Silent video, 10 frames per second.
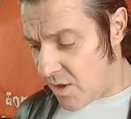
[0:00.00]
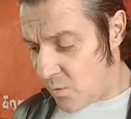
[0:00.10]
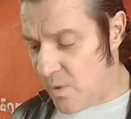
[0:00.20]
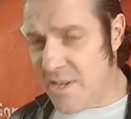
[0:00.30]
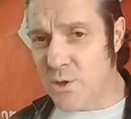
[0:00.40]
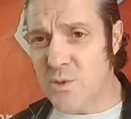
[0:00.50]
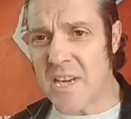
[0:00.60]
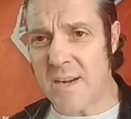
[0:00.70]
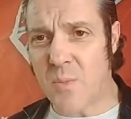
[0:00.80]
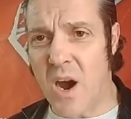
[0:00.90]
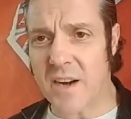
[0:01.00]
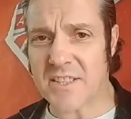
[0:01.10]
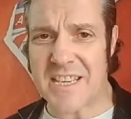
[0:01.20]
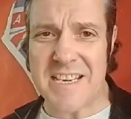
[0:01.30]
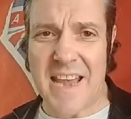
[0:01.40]
we do take part
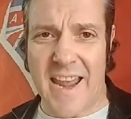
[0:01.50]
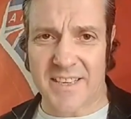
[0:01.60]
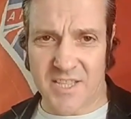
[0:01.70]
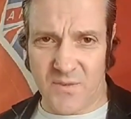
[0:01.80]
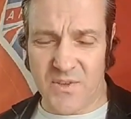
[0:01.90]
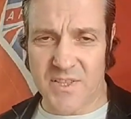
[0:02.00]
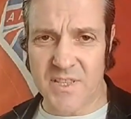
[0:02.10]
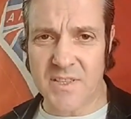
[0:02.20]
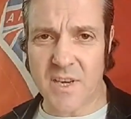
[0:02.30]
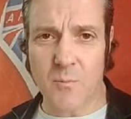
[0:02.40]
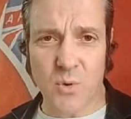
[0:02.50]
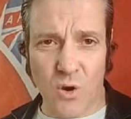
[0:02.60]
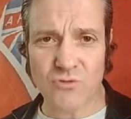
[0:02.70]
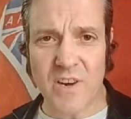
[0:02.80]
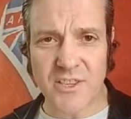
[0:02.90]
in activities, a
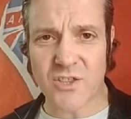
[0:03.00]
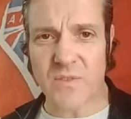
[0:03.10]
broad range of